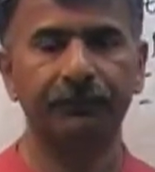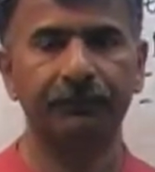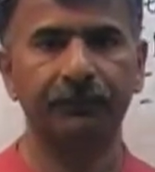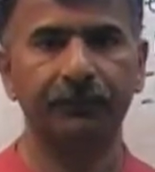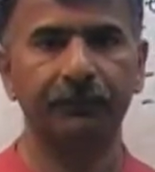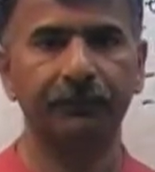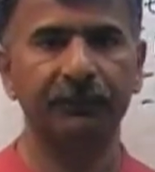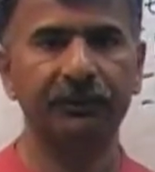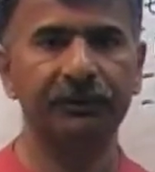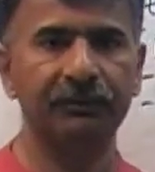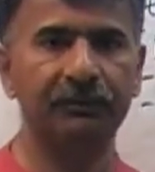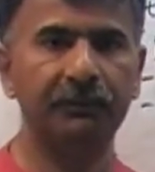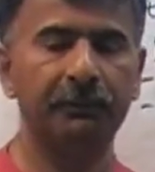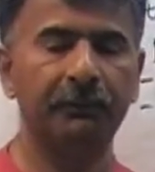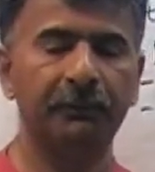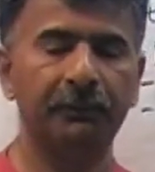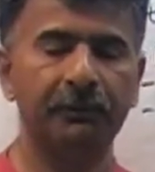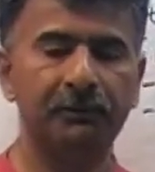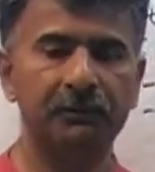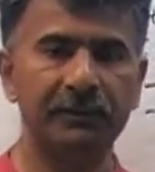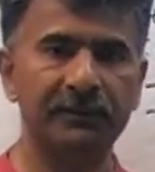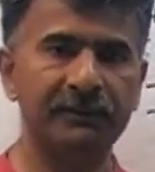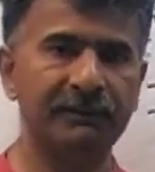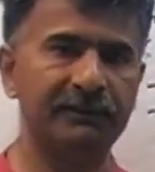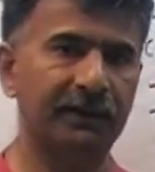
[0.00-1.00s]
which is
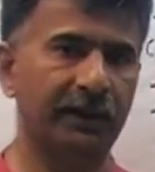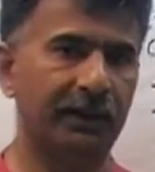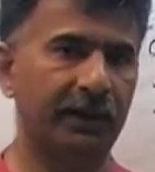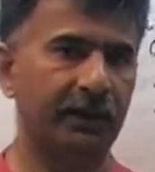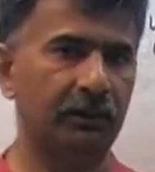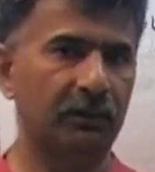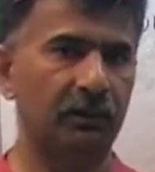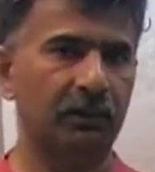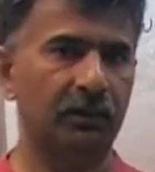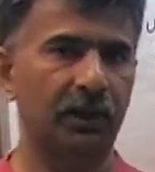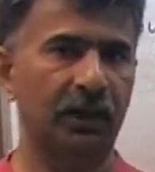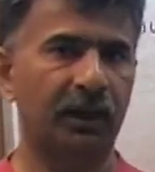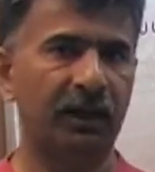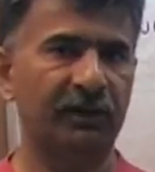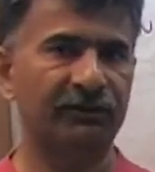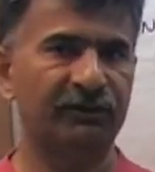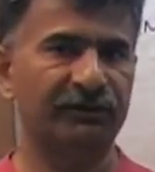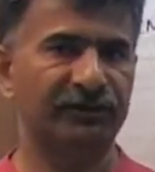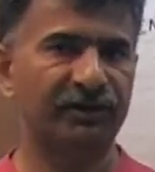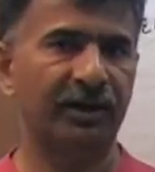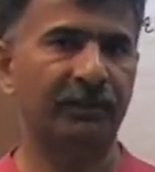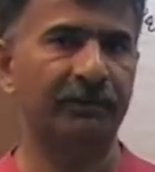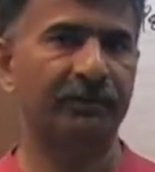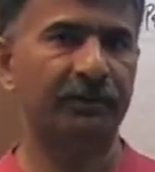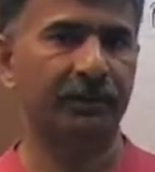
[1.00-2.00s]
which means second to the last
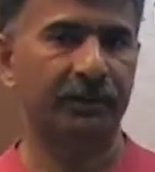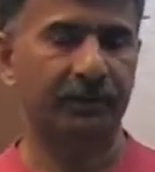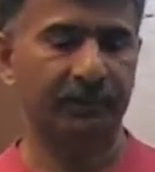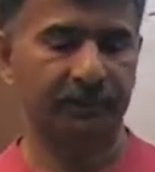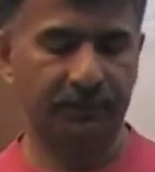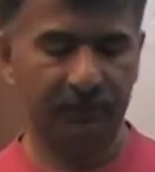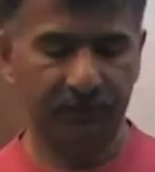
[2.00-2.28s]
chapter.